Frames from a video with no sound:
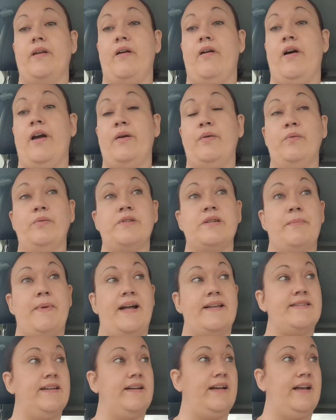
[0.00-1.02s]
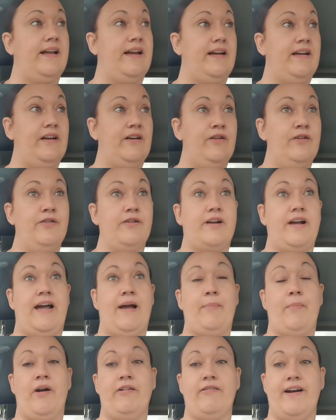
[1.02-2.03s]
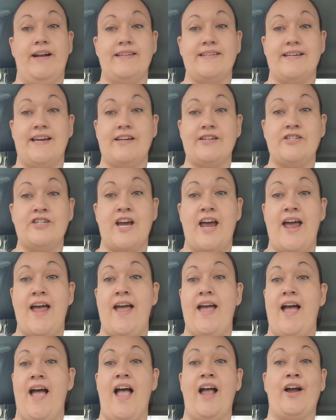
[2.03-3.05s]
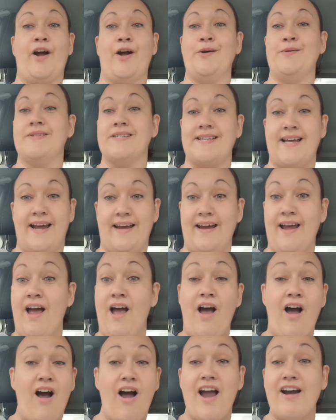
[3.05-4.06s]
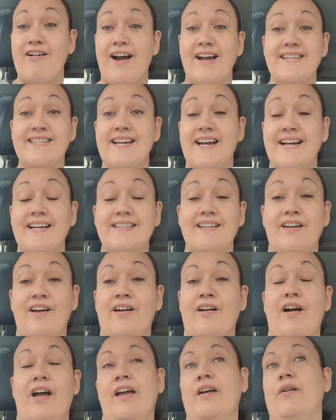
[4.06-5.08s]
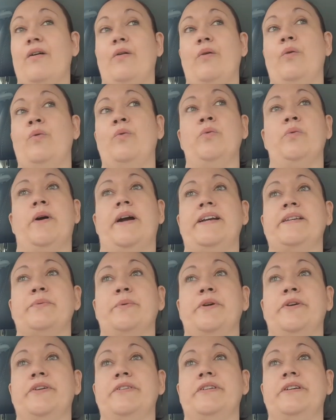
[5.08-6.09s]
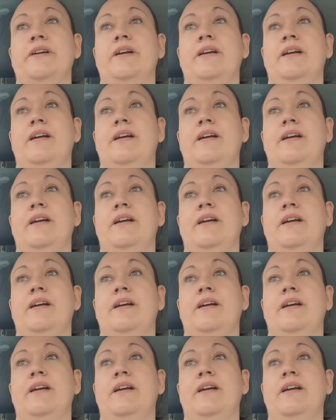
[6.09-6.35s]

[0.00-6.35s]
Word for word: I automatically look at my granddad's chair and go to say hi granddad, like I always would.